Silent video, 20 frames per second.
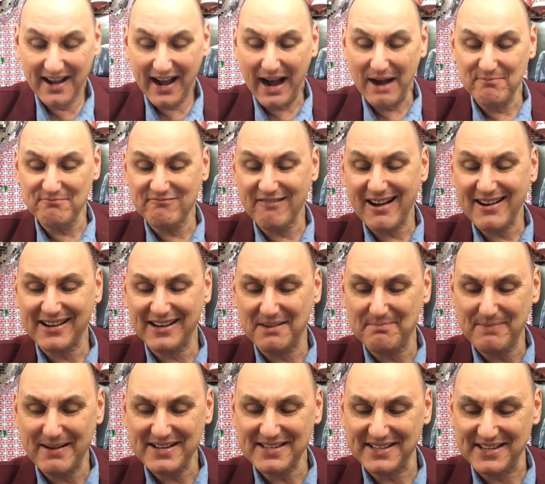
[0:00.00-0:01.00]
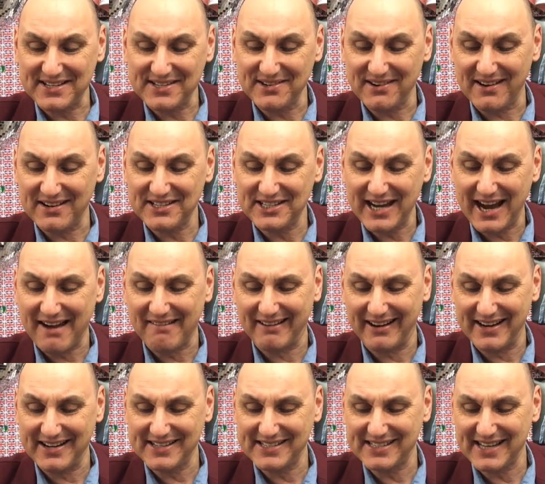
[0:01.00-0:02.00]
I'm running a business, not a
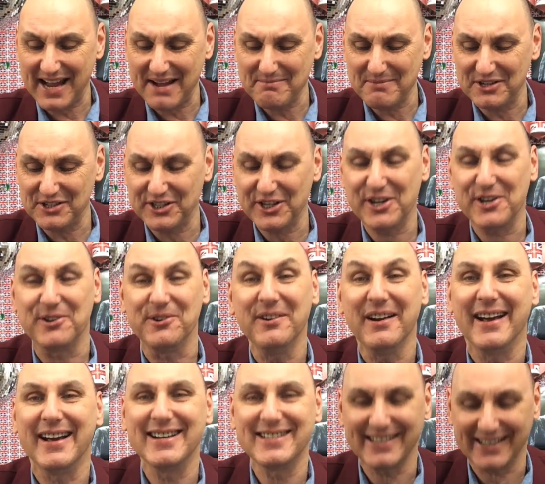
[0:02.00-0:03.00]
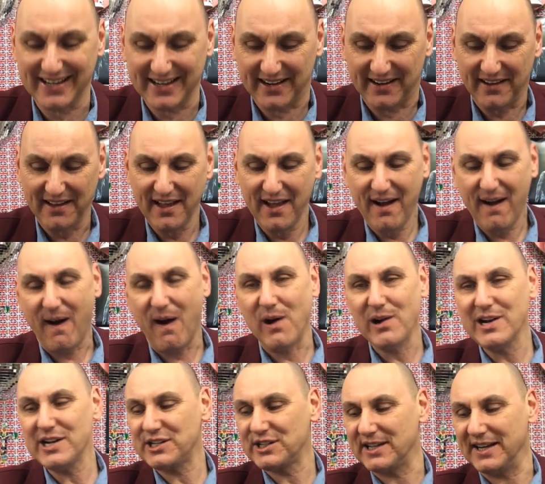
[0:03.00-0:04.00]
charity, same as you, idiot.
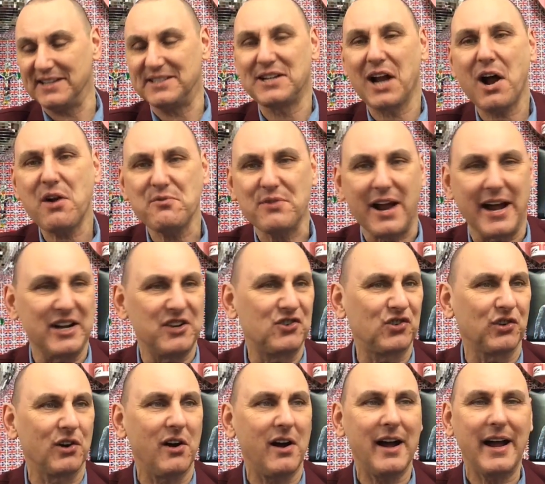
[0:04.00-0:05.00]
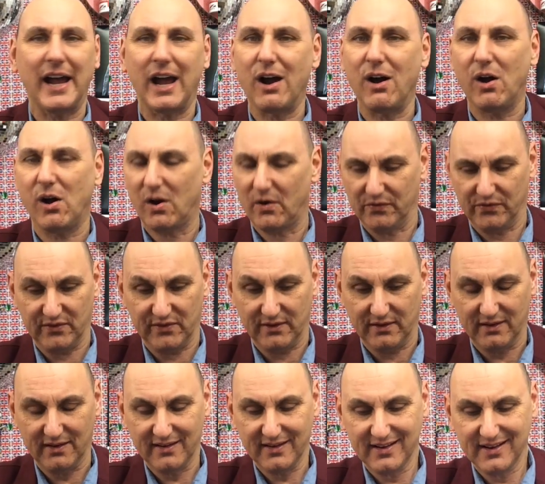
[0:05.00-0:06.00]
Honestly, don't they try it on?
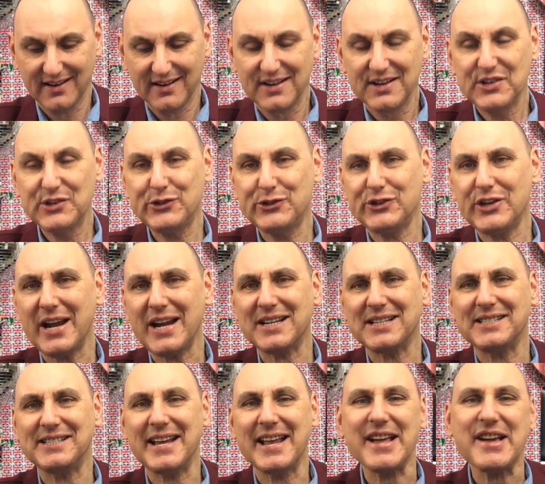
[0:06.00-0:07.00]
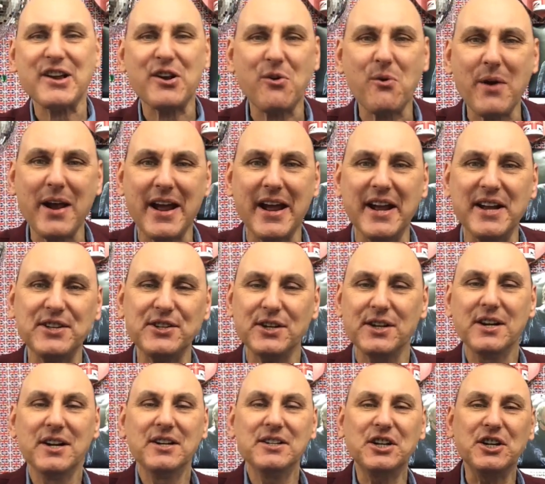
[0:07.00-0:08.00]
60 quid
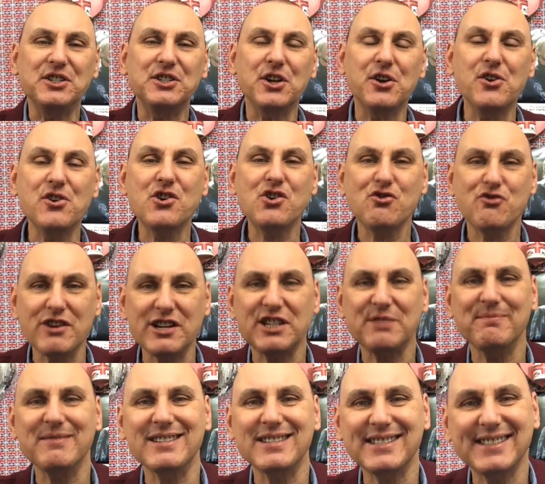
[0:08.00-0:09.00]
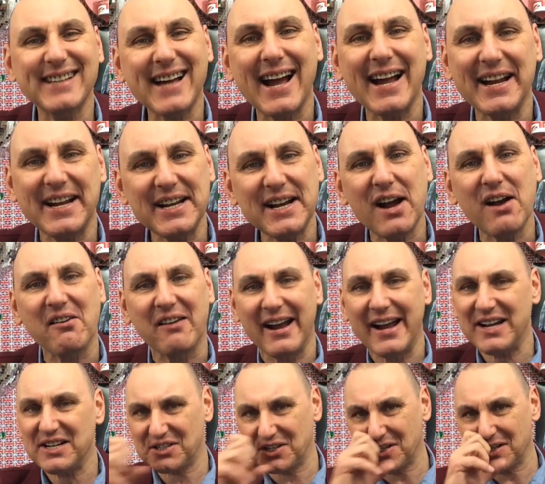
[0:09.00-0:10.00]
to do Christmas Day
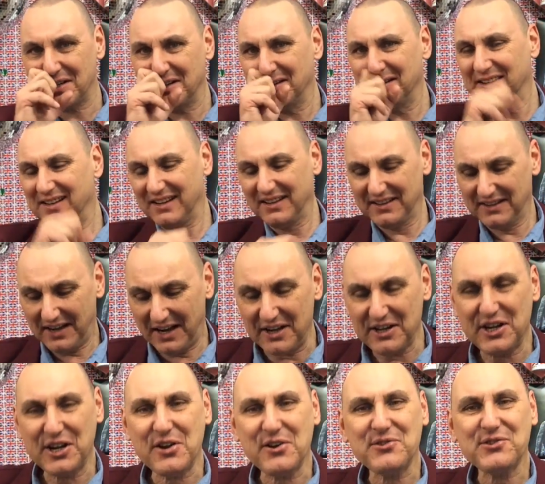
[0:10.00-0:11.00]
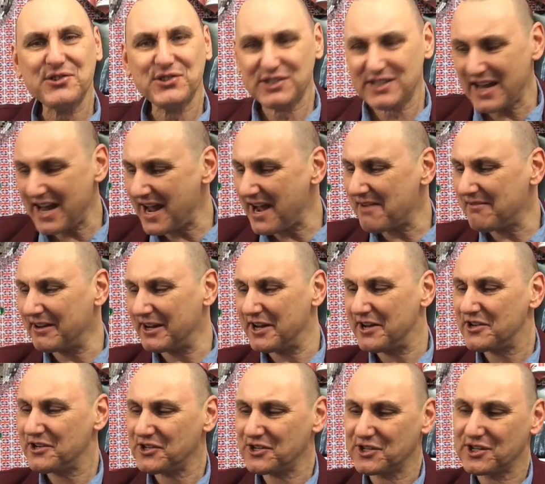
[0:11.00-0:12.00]
night? Are you
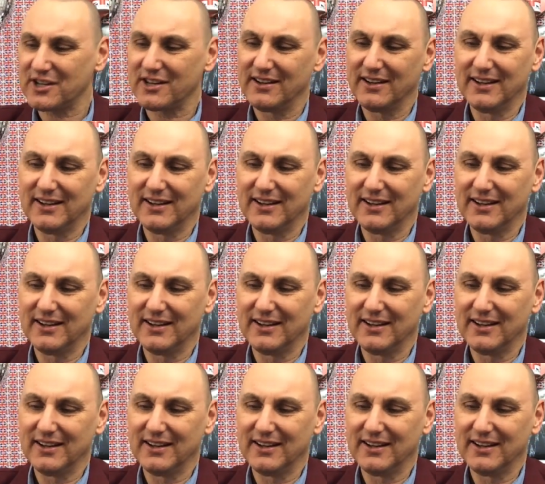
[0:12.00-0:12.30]
serious?